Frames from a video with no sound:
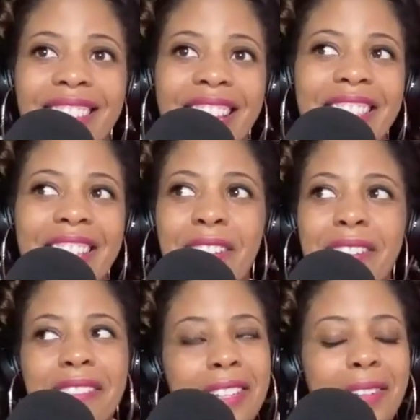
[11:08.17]
Like
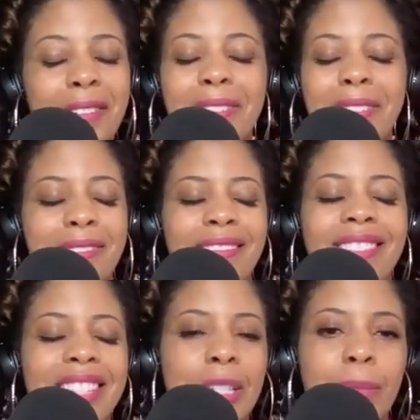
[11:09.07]
they're
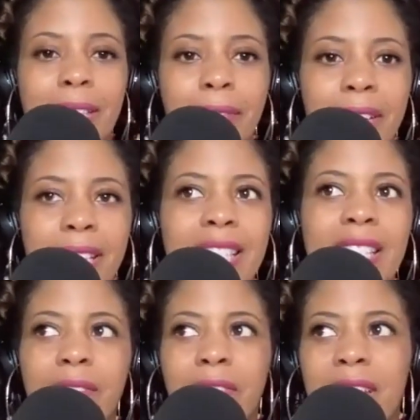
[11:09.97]
such best friends.
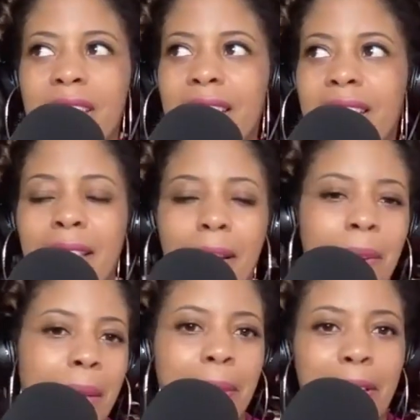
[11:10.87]
It's funny, like
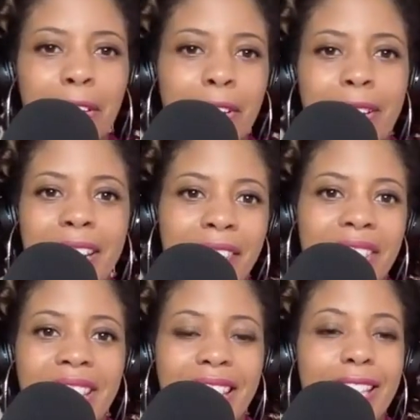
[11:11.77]
when they bicker and
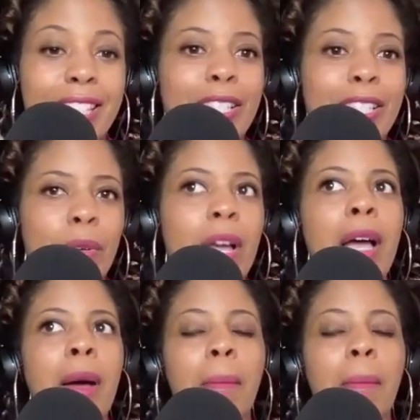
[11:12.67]
everything. It's cute.